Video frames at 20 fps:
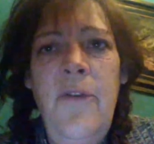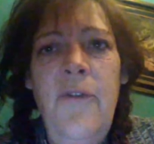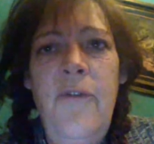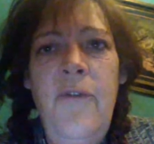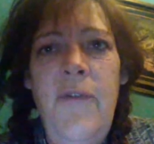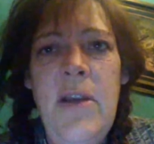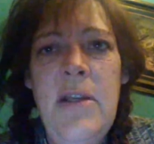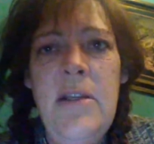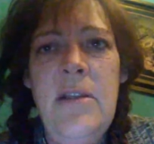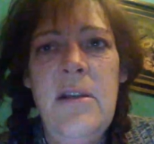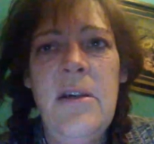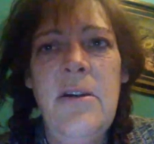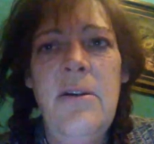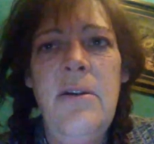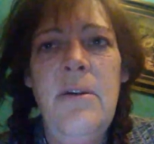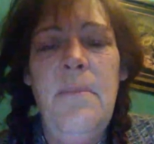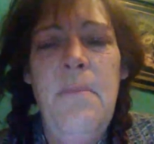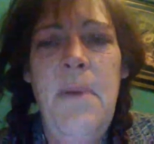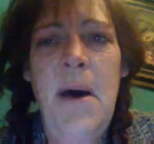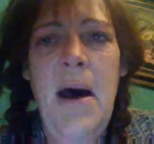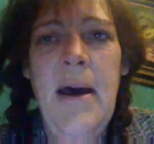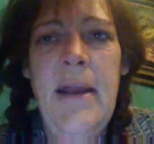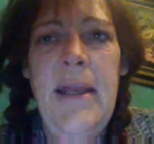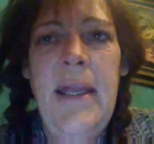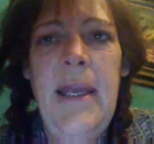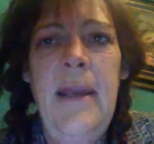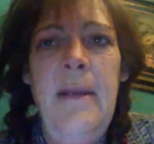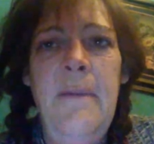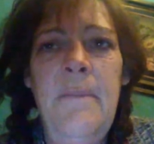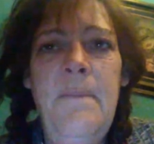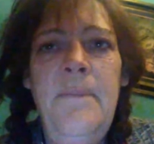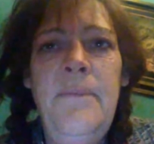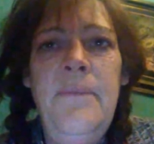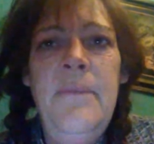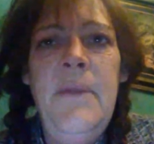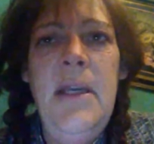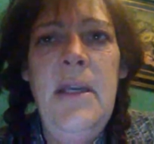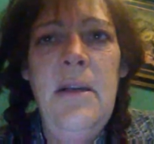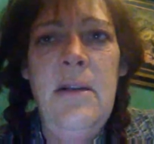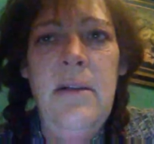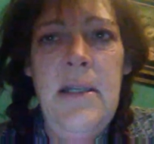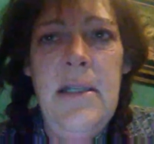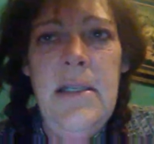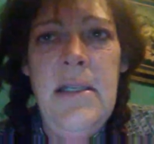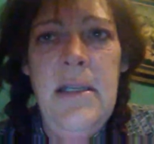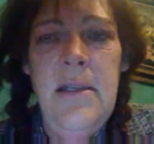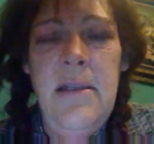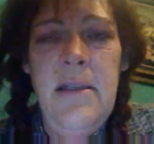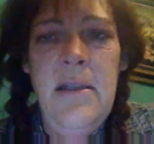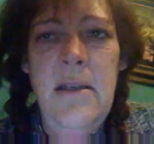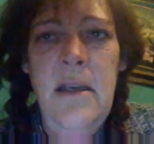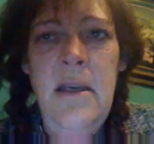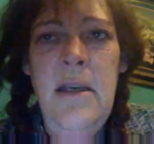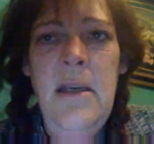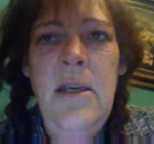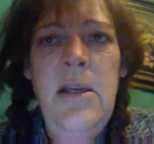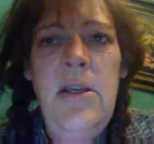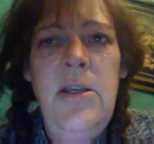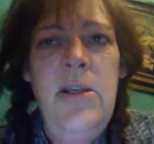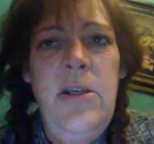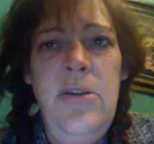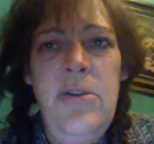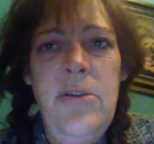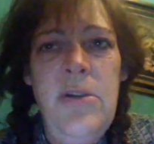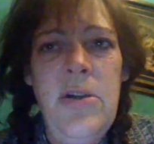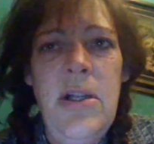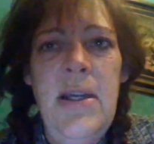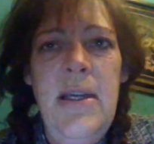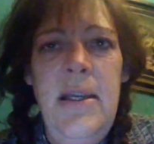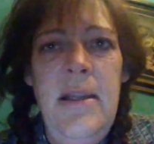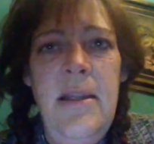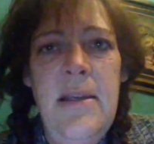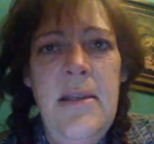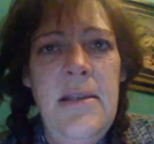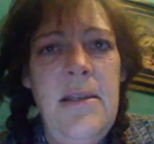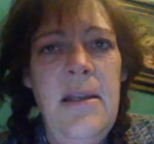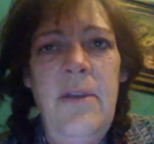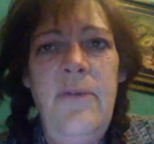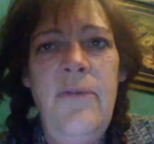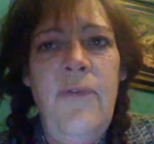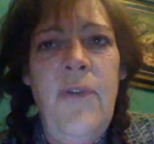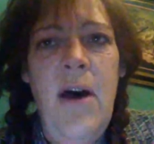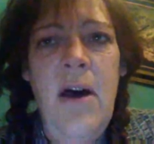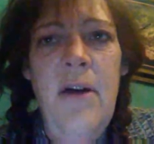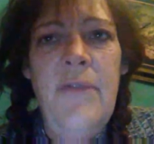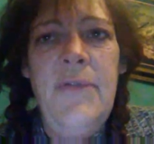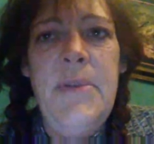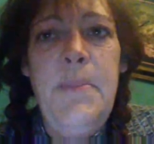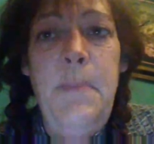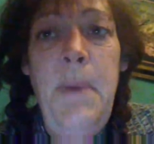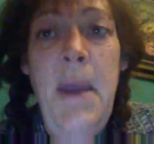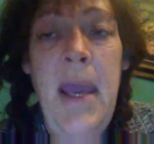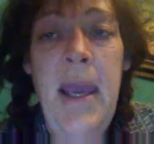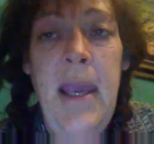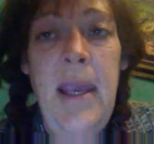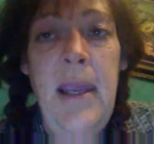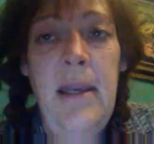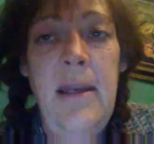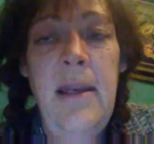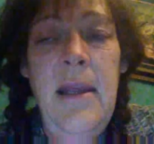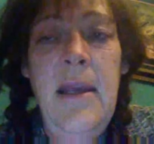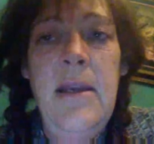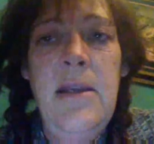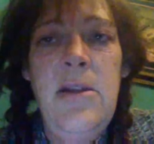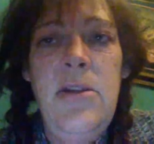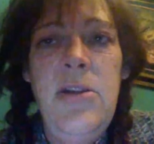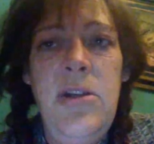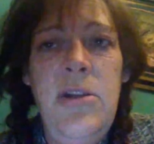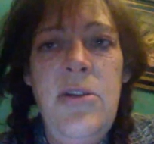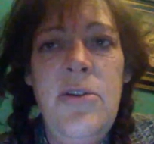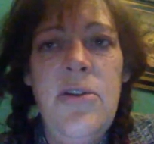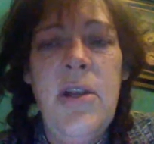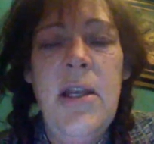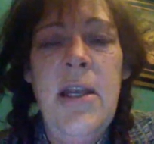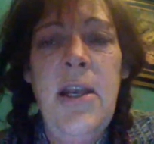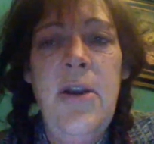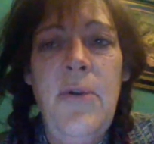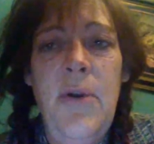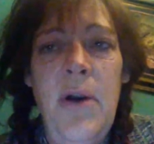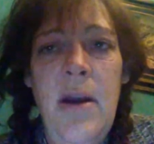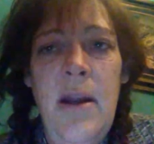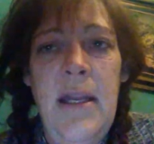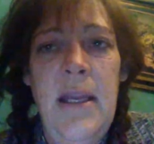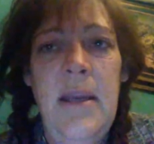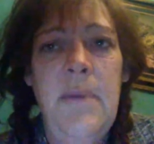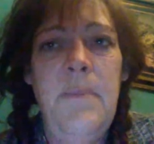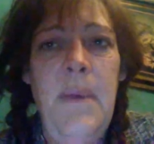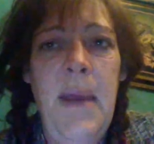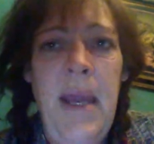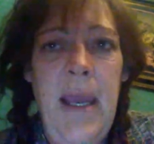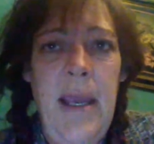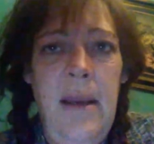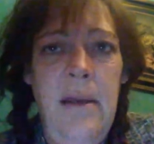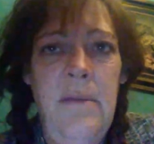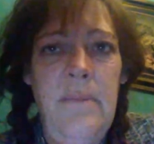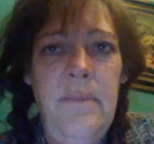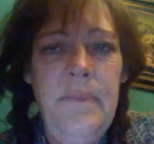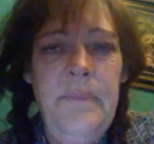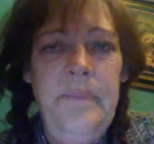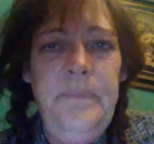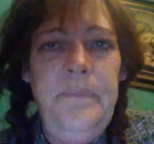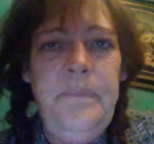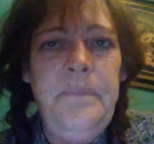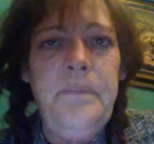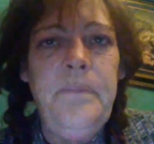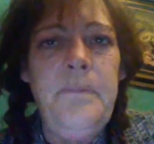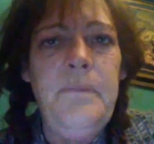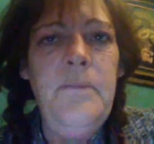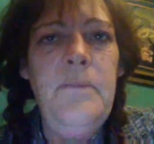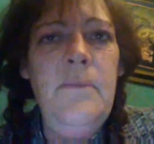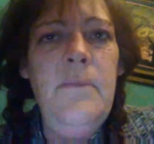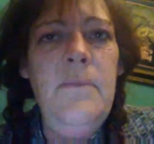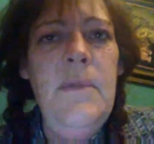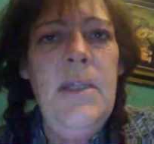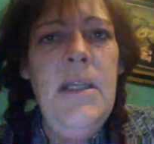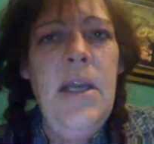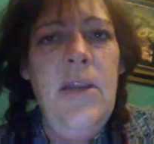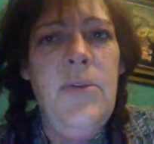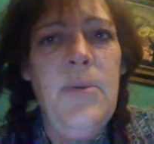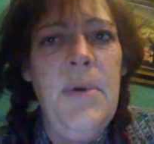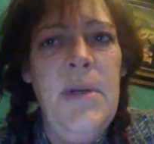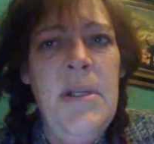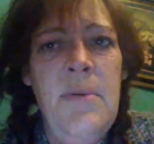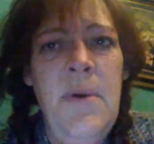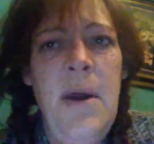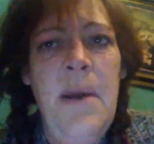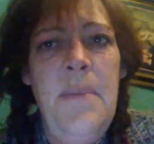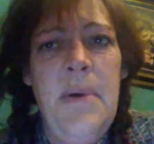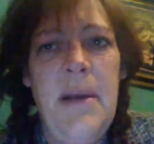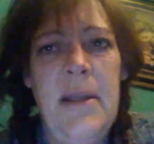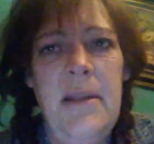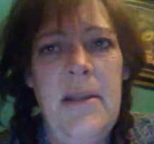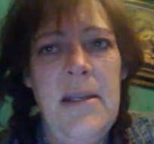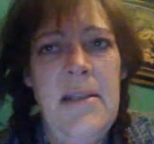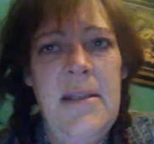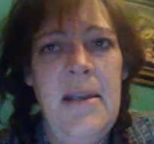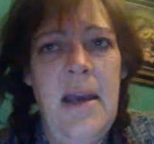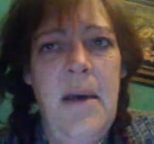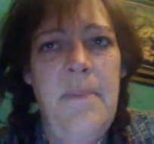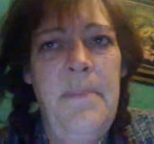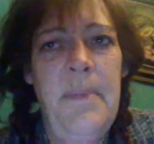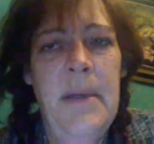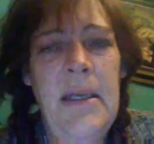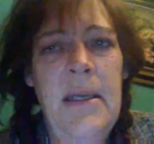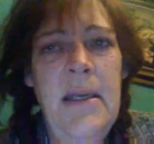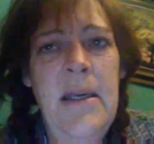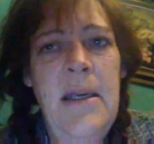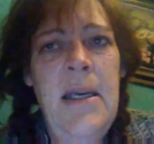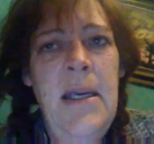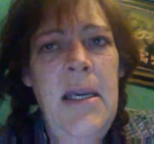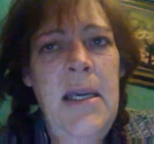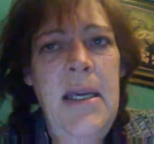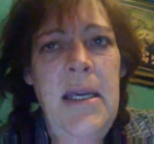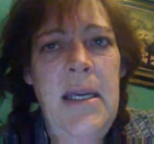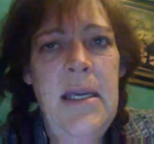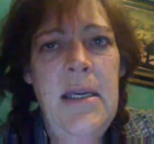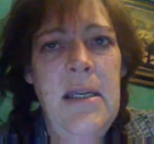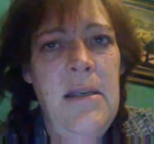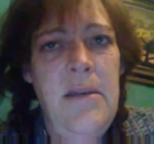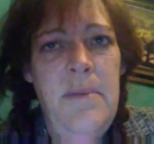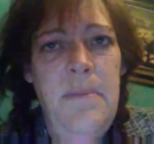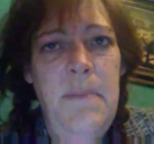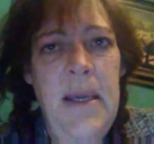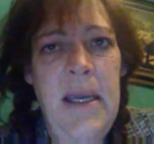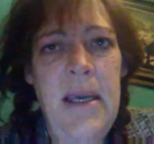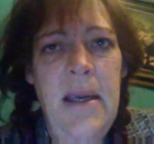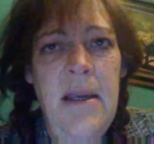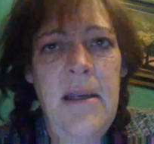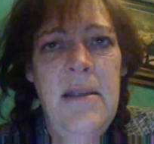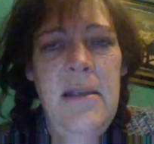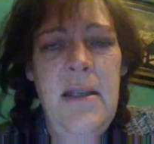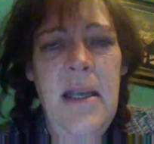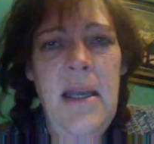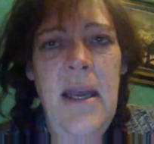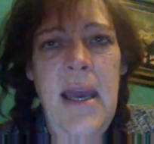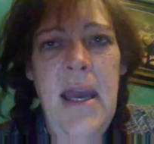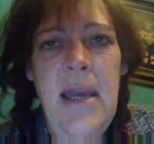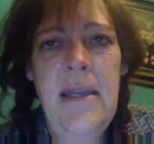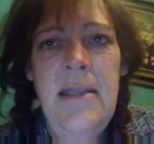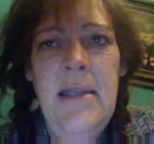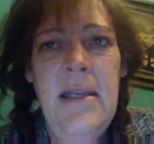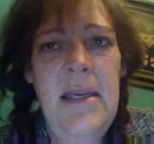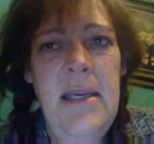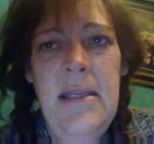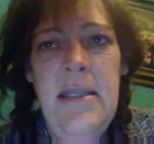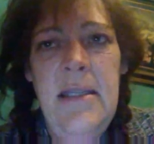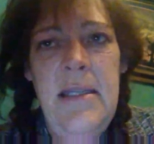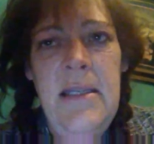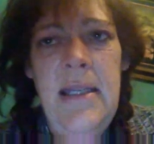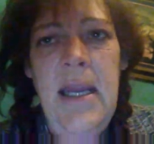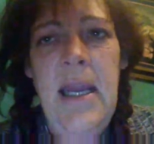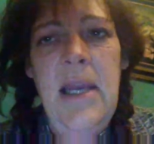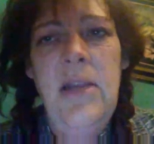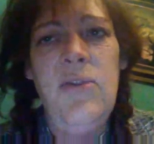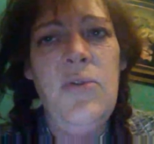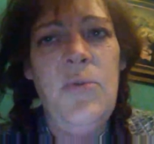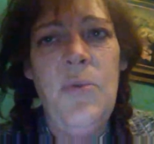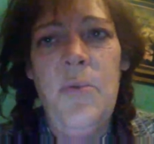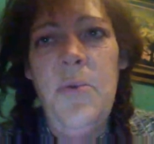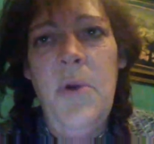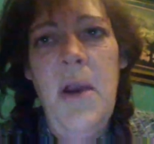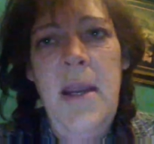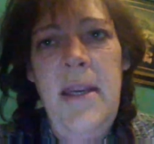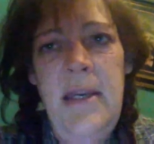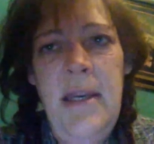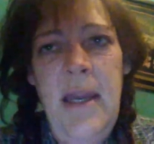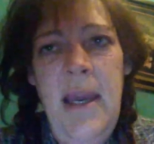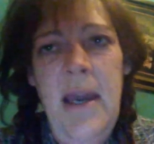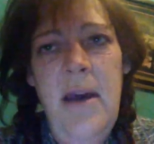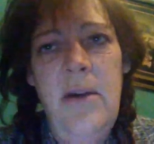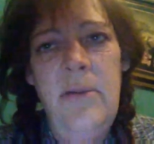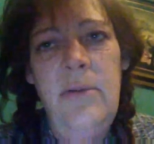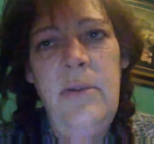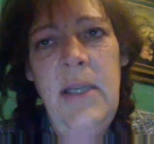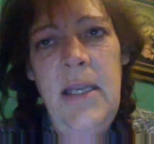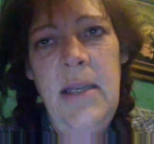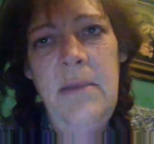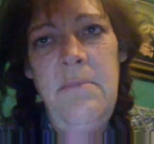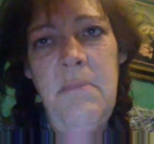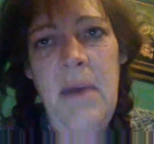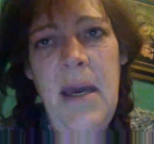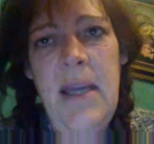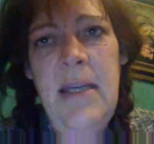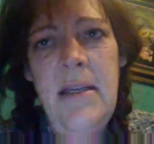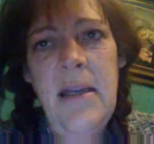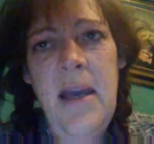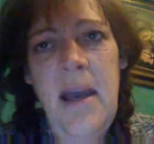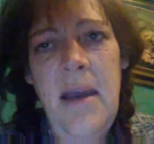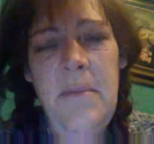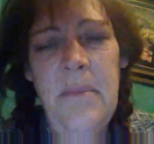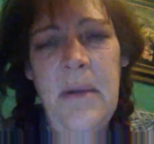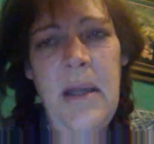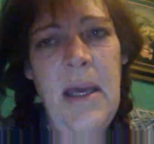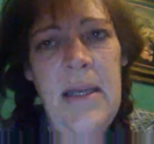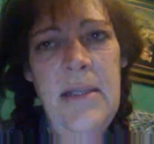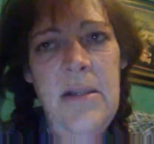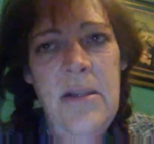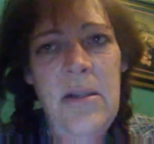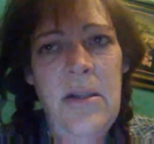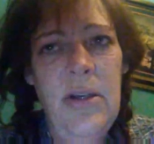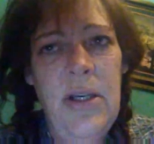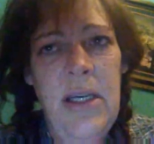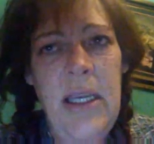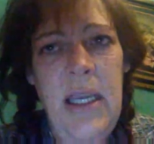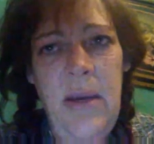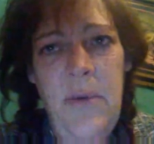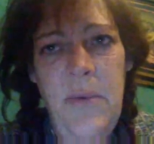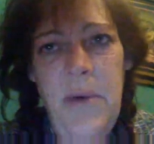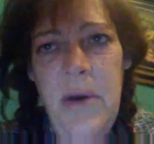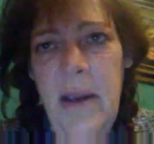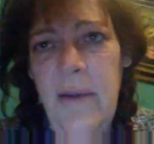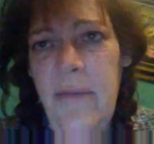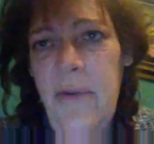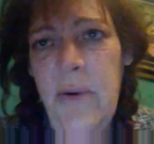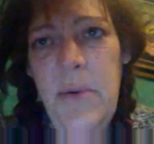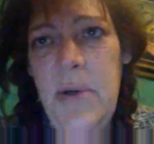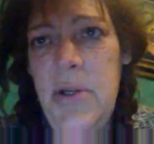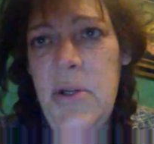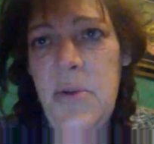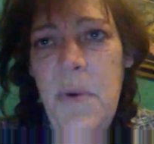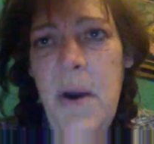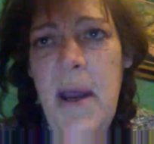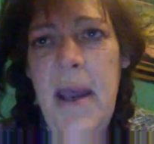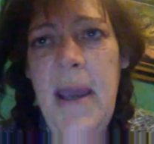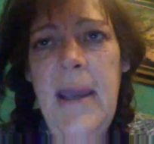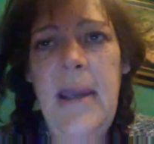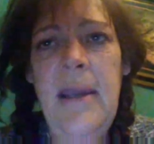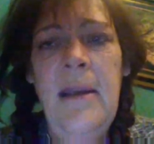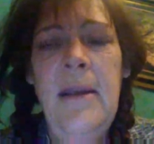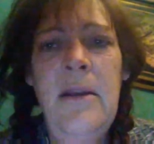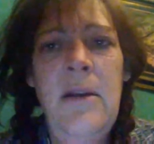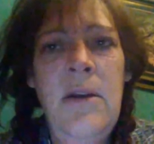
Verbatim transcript: physical body illnesses. Usually this involves pain. It's usually chronic pain. Now the reason why I bring this up is because as it stands right now in my timelines, looking every which way,